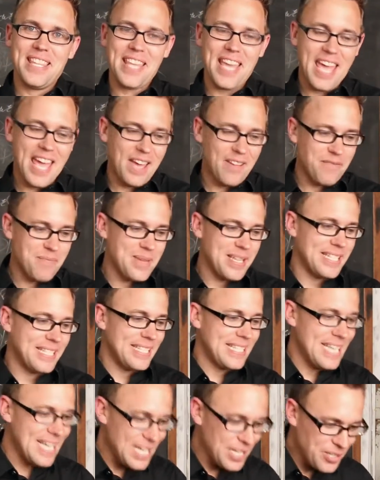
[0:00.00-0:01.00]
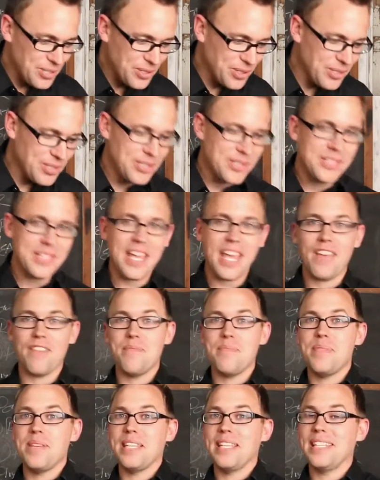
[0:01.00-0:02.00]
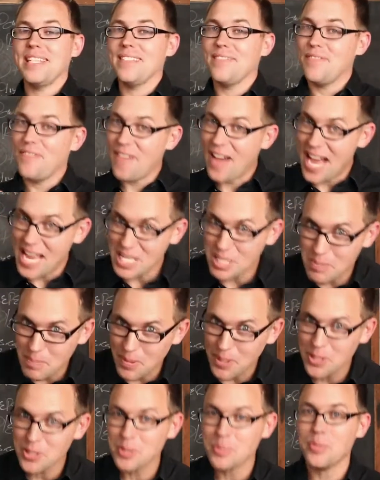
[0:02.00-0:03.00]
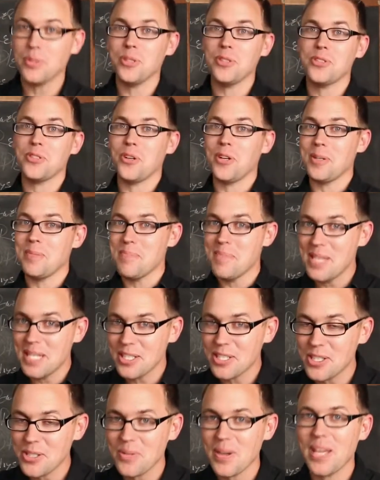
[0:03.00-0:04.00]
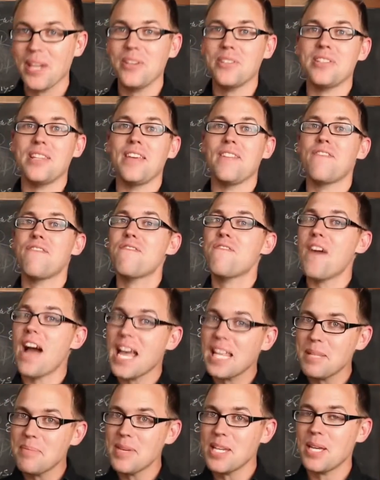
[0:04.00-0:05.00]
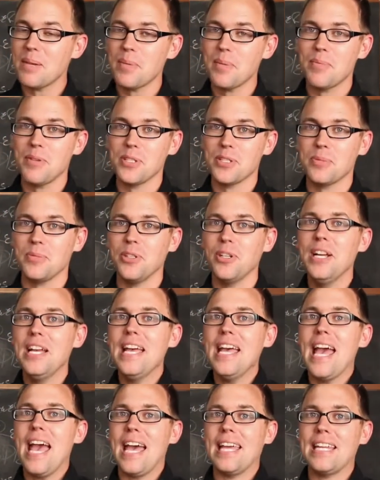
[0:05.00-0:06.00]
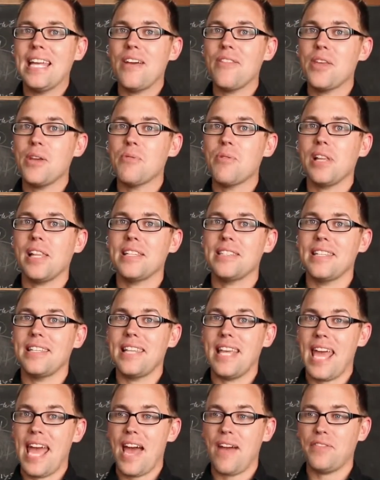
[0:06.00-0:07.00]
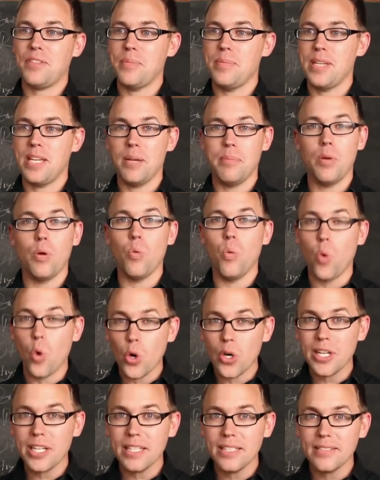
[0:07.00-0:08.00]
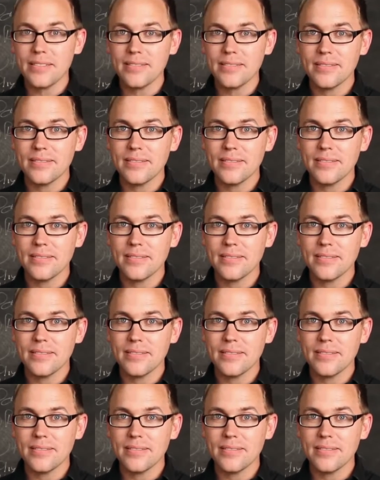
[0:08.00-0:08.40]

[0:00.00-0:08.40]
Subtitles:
they have been teachers, they have been vice principals or administrators, and they finally become a principal, and now they realize that they have to become a warden,